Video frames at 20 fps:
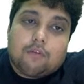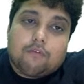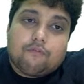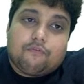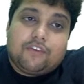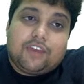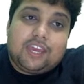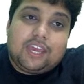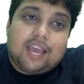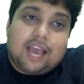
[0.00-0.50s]

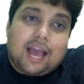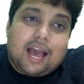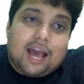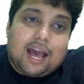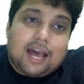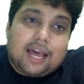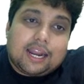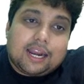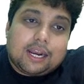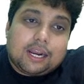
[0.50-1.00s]
We
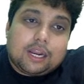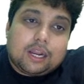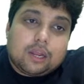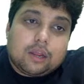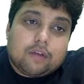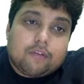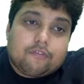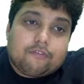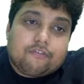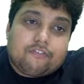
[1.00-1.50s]
are
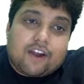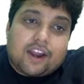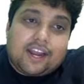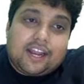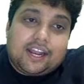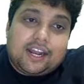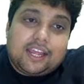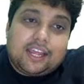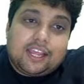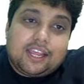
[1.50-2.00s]

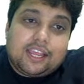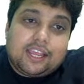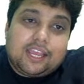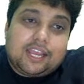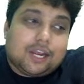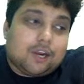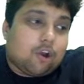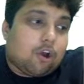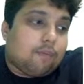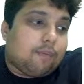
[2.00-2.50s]
finding
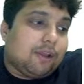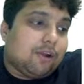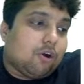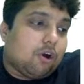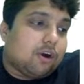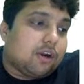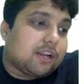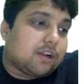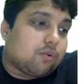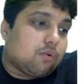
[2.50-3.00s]
economic
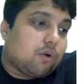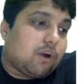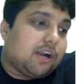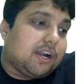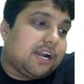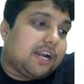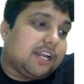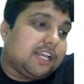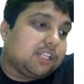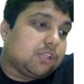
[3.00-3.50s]
order
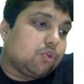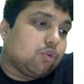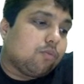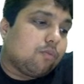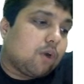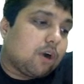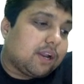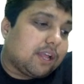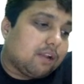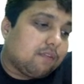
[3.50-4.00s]
quantity through
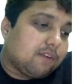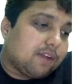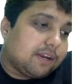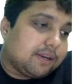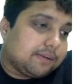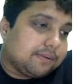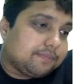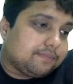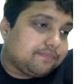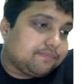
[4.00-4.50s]
model 1.
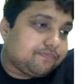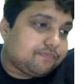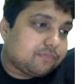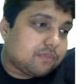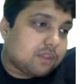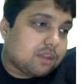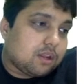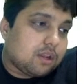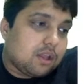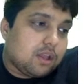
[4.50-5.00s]

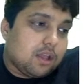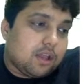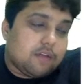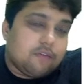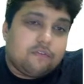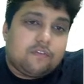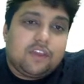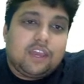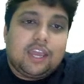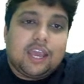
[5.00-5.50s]

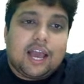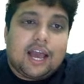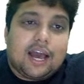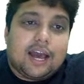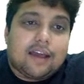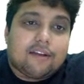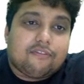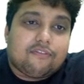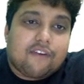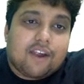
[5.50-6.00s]
We
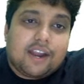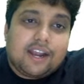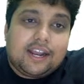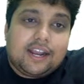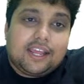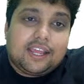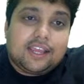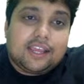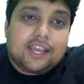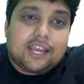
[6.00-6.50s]
are
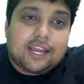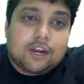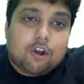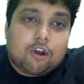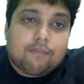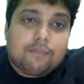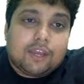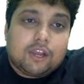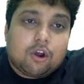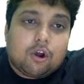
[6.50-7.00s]
finding
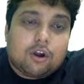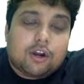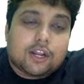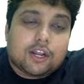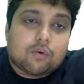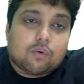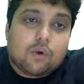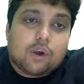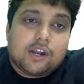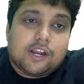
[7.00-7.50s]
economic order
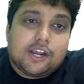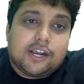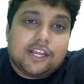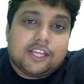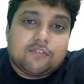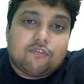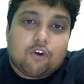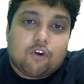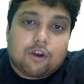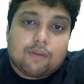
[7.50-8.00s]
quantity
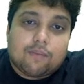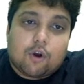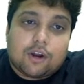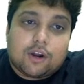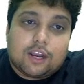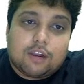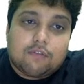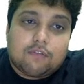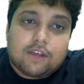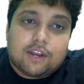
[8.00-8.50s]
for
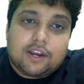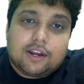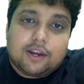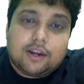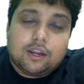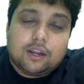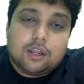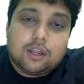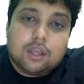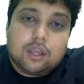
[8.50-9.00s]
model 1.
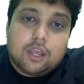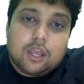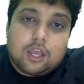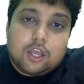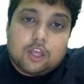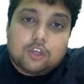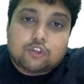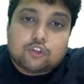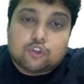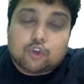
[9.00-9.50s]

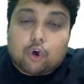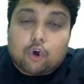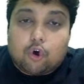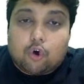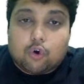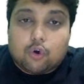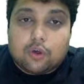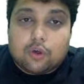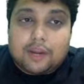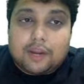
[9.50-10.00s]

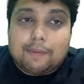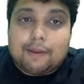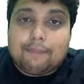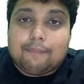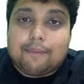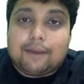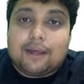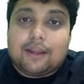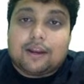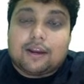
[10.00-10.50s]
So
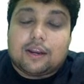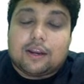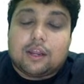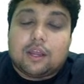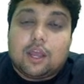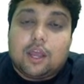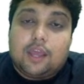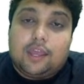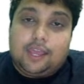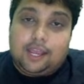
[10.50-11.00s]
remember,
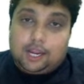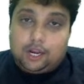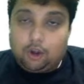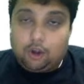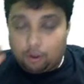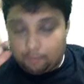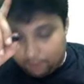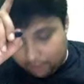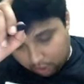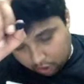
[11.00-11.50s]

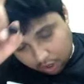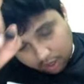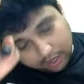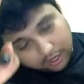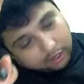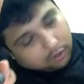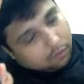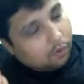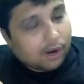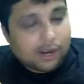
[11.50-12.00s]
economic
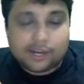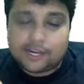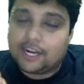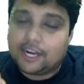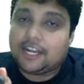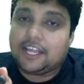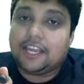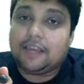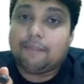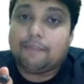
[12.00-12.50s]
order
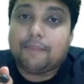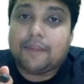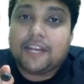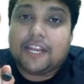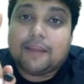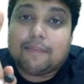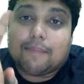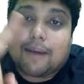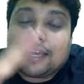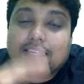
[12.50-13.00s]
quantity
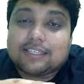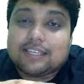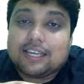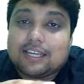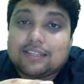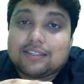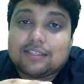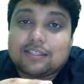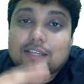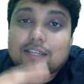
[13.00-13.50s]

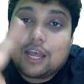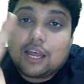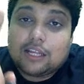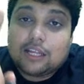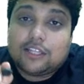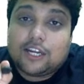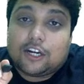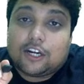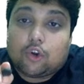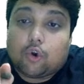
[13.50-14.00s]
minimizes
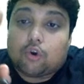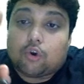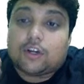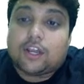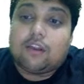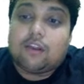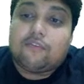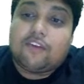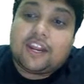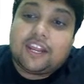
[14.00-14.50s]
the
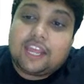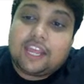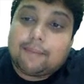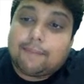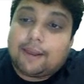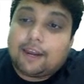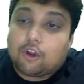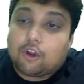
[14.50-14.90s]
total variable